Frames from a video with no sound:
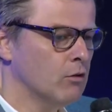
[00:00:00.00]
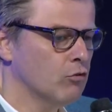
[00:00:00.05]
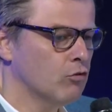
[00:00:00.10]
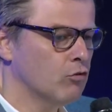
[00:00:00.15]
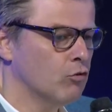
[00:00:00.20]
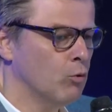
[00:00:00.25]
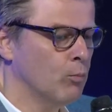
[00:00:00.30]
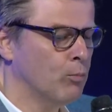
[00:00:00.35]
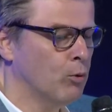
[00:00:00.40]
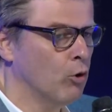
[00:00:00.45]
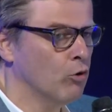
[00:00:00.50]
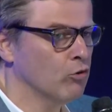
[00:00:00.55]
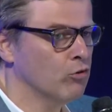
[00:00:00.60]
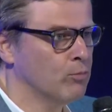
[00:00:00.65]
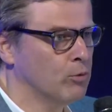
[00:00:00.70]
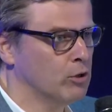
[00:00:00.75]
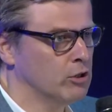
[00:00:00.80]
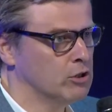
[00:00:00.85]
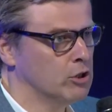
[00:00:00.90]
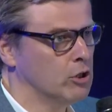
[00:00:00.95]
to Paul's
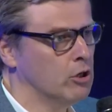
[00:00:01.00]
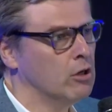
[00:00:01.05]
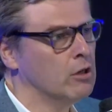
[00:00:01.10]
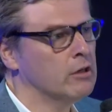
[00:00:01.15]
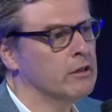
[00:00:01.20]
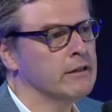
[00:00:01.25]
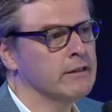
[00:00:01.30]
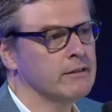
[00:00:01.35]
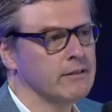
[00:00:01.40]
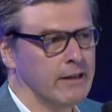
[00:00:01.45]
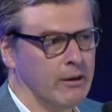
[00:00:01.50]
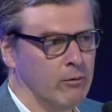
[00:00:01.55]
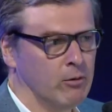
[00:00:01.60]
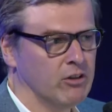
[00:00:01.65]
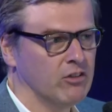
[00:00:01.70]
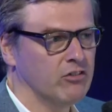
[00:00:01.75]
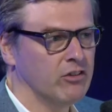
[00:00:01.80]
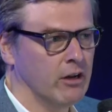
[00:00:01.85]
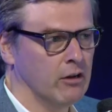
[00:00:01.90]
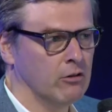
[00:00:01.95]
point earlier, coming
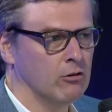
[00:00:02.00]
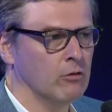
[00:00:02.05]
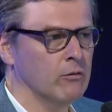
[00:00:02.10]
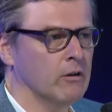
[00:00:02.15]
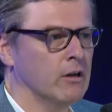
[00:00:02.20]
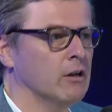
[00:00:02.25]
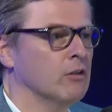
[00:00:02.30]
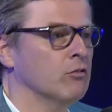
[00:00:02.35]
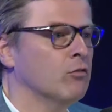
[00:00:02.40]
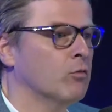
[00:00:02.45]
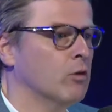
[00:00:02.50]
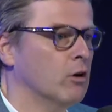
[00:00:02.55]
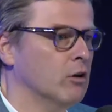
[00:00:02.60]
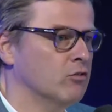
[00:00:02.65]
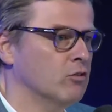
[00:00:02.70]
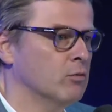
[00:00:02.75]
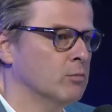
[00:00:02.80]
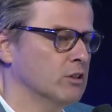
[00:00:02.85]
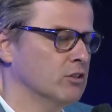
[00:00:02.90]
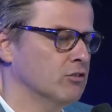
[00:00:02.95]
to telenovelas, for
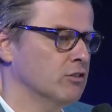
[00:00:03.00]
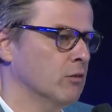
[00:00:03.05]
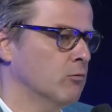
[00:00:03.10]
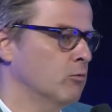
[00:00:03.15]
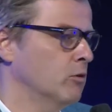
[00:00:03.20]
us to bring